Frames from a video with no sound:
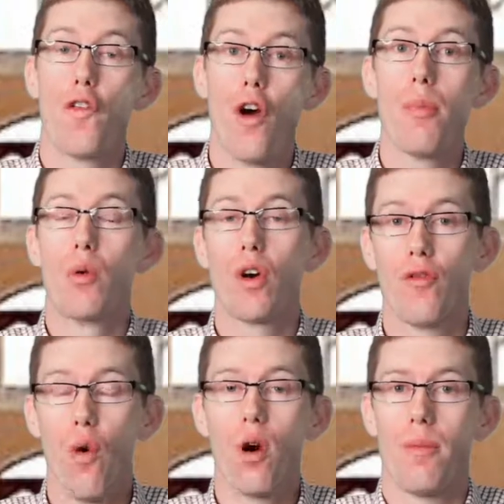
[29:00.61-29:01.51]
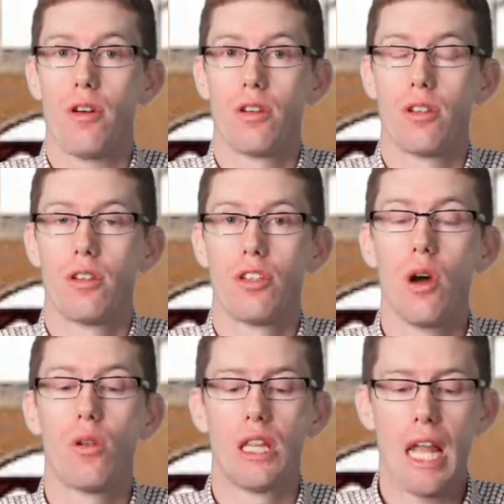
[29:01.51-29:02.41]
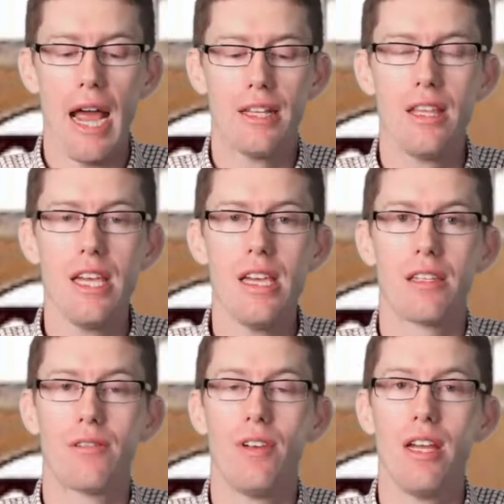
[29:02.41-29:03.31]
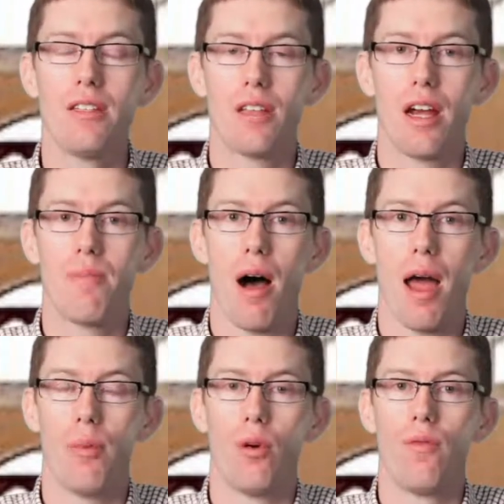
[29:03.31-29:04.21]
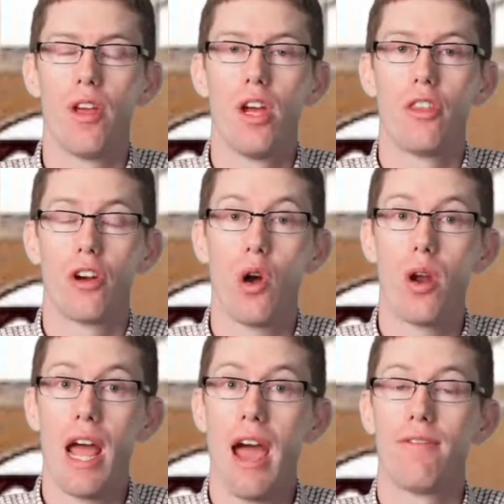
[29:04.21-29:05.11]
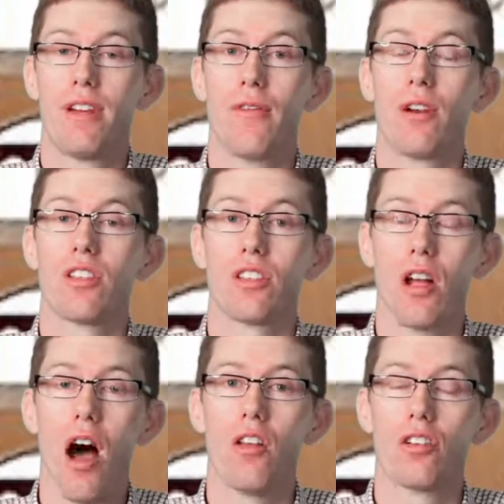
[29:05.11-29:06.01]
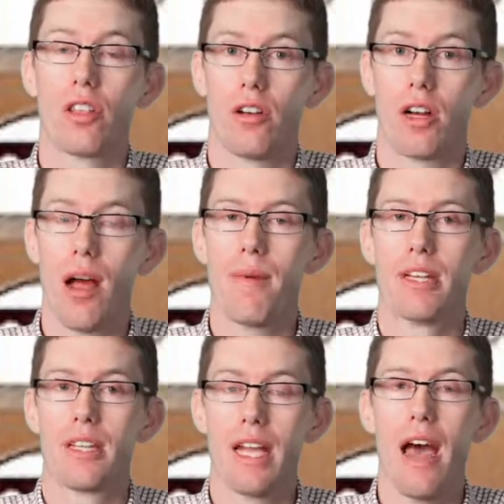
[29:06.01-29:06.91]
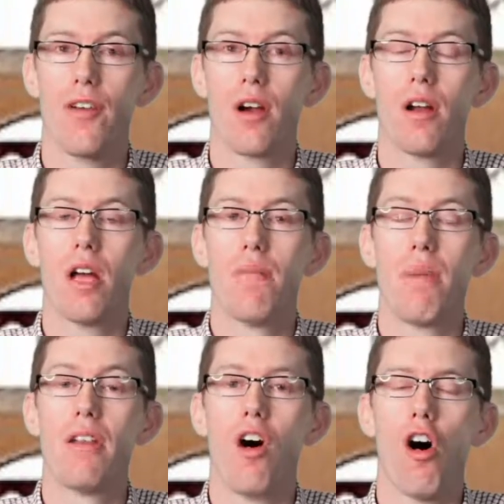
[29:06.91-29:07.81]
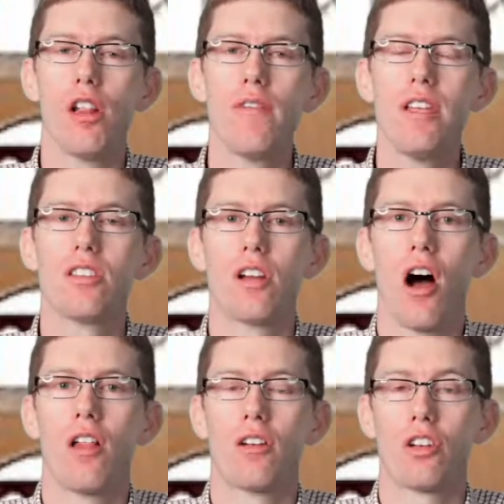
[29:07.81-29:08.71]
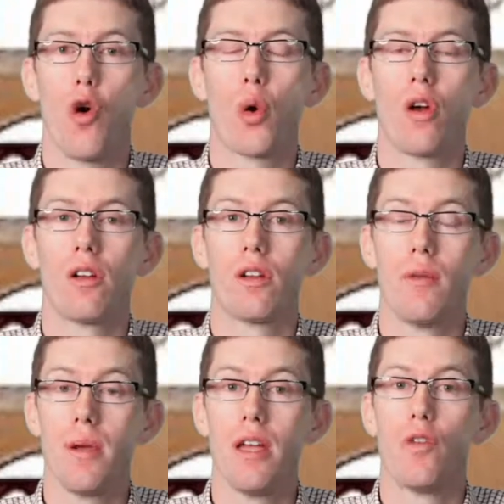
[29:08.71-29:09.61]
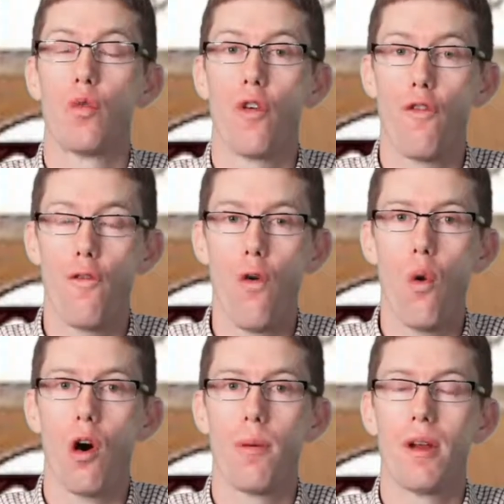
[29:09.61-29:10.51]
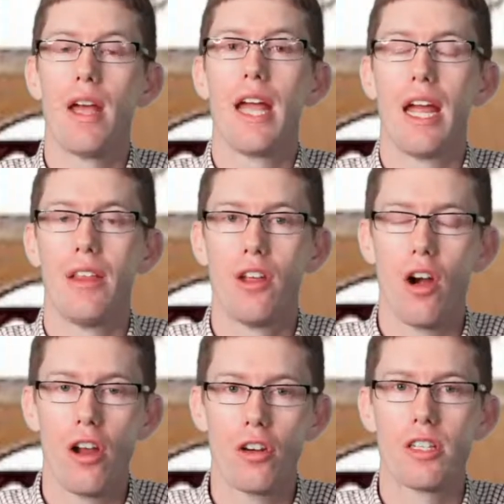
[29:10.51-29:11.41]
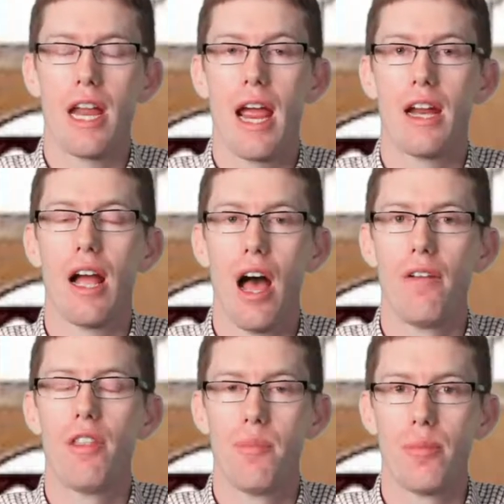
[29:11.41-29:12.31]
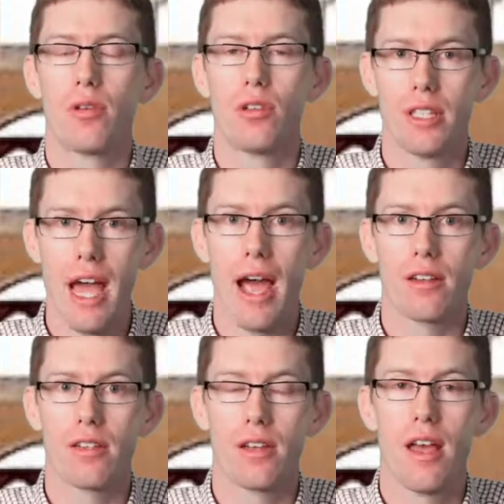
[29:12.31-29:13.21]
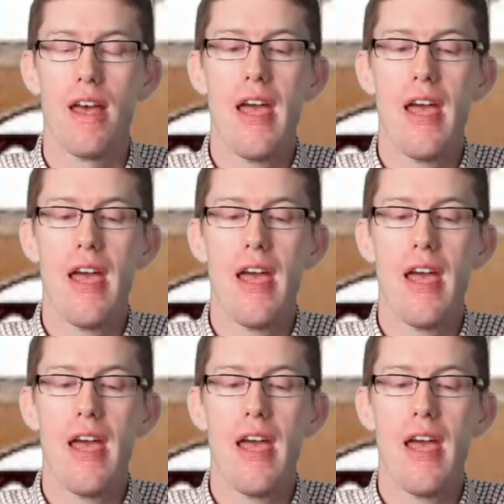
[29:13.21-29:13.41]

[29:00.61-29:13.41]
from the Reformers. So like the ESV Study Bible, they're going to have different scholars that are coming together, but all of these scholars are going to be reformed in their understanding of the biblical text.